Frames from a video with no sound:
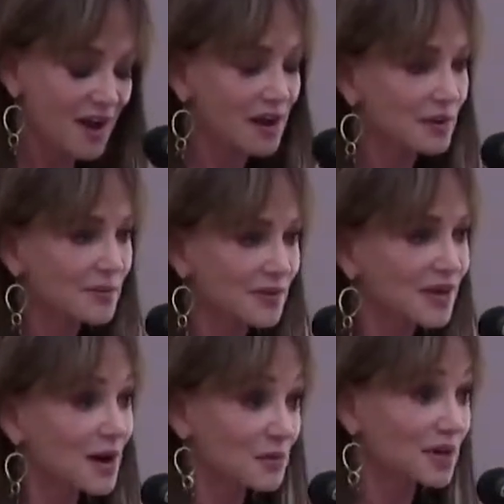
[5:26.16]
But then
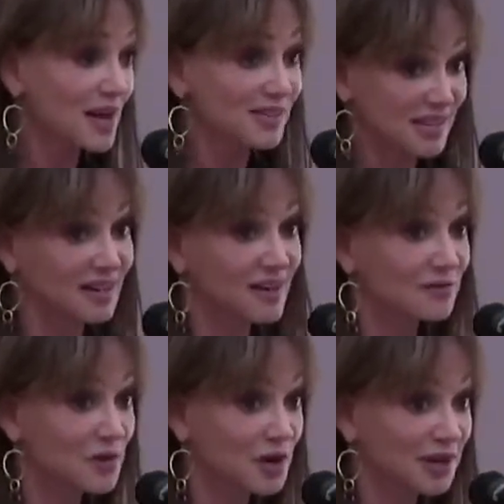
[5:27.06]
I realized I
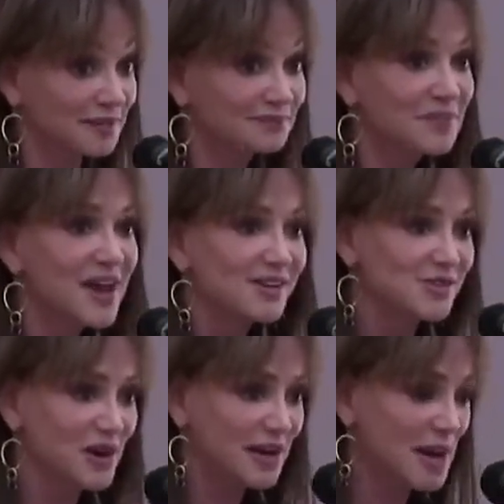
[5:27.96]
love working. So
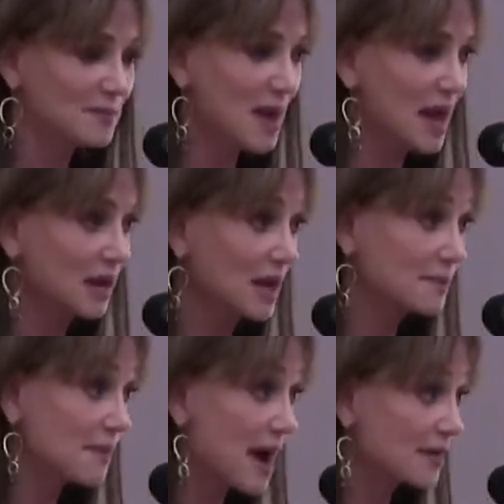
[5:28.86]
I came back, and